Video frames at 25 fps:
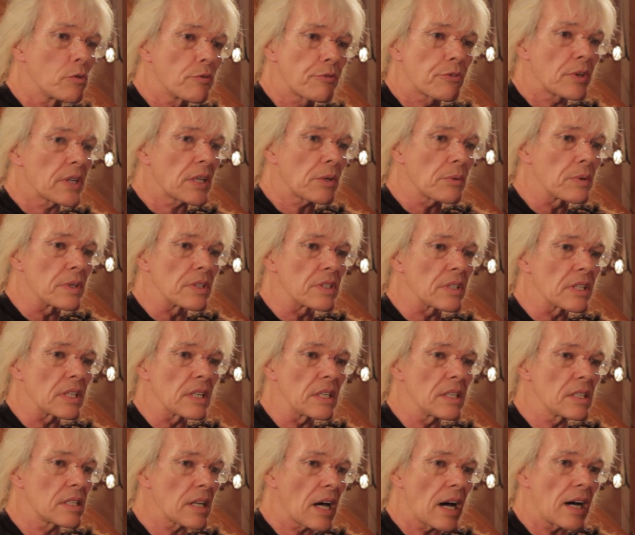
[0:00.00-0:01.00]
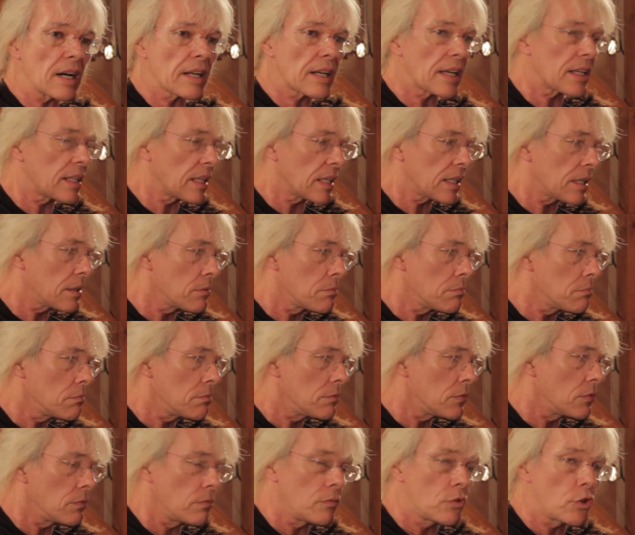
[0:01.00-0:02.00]
frequencies are getting
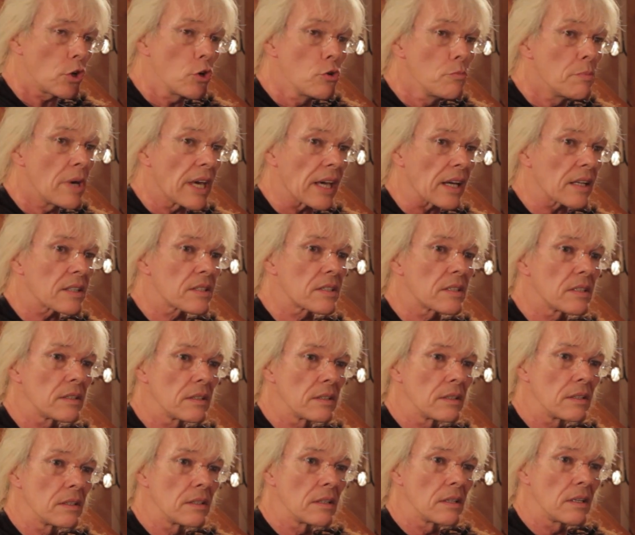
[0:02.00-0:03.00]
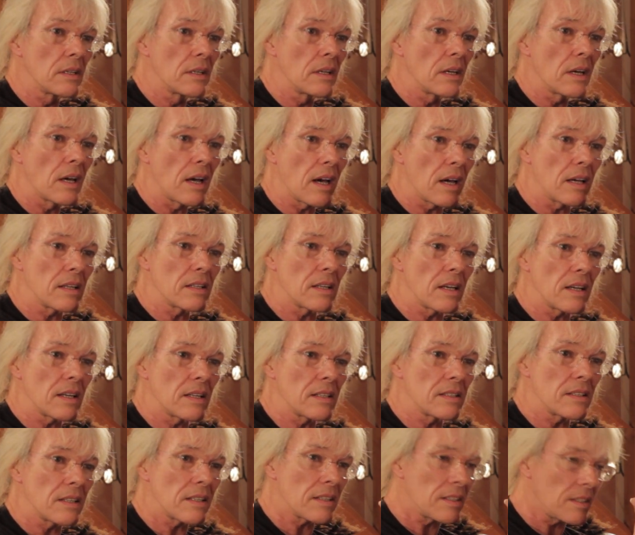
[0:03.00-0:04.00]
too mixed,
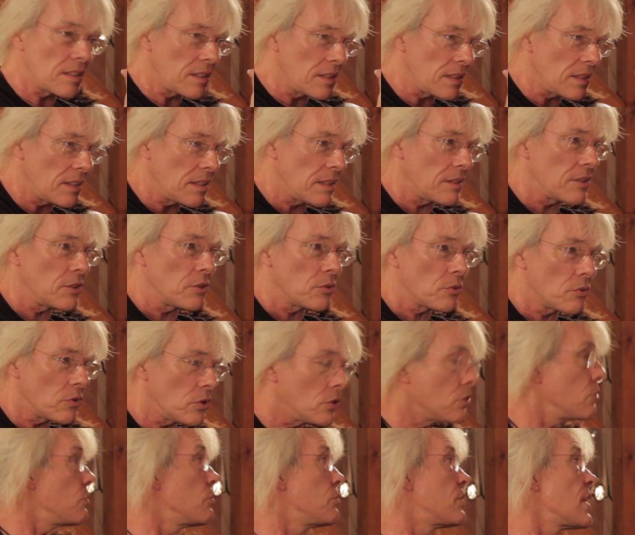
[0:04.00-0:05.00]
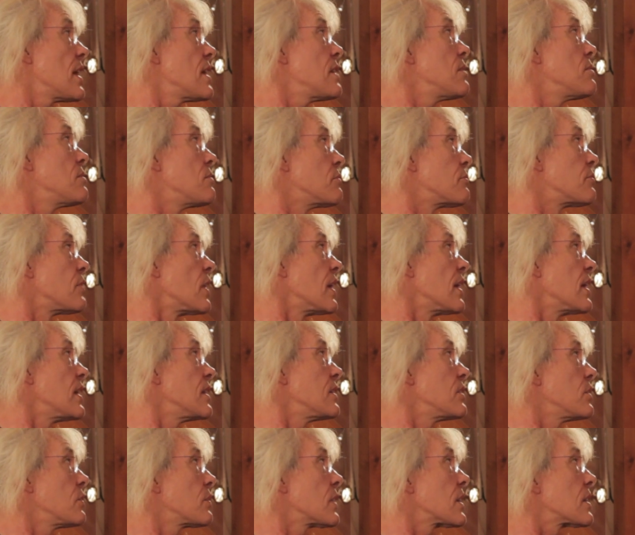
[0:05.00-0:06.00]
and you then
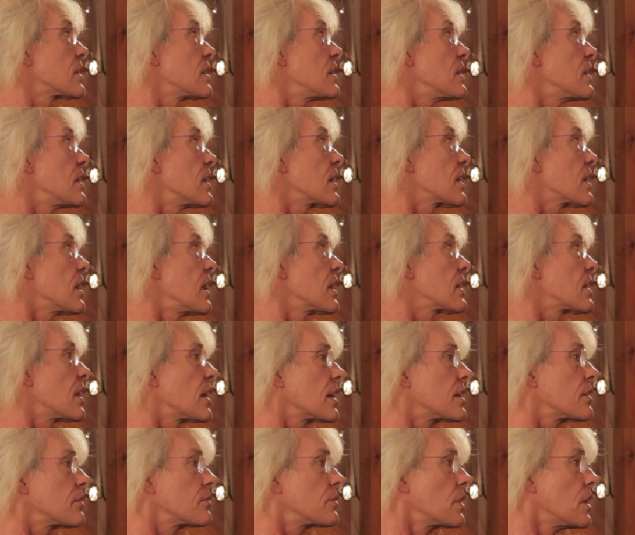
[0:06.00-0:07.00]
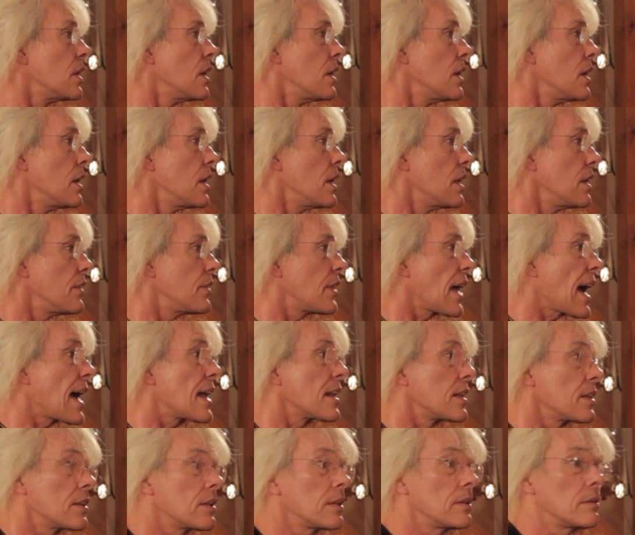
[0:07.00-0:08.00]
find you get a kind of
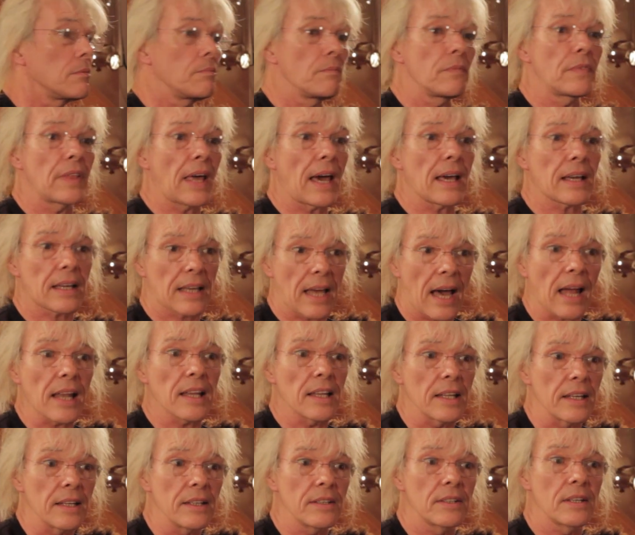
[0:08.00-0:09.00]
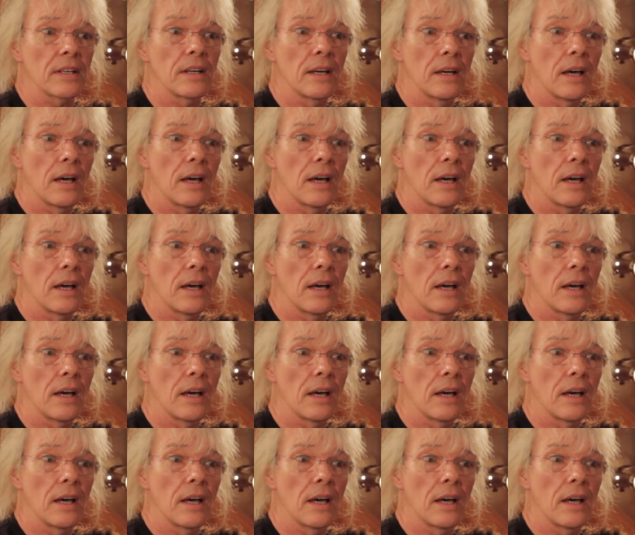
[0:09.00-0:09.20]
that coloured